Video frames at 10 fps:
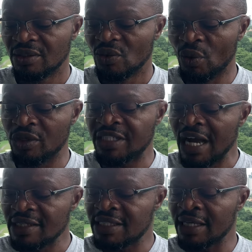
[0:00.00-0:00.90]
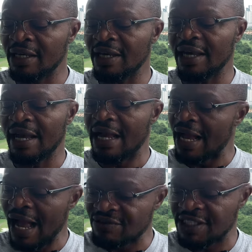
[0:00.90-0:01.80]
Will Chelsea
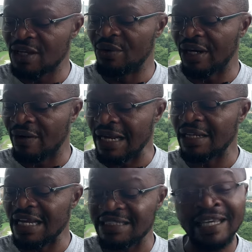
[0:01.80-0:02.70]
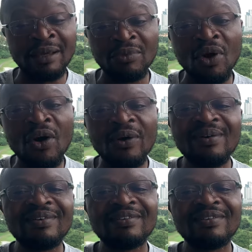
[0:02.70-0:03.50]
FC regret letting him go?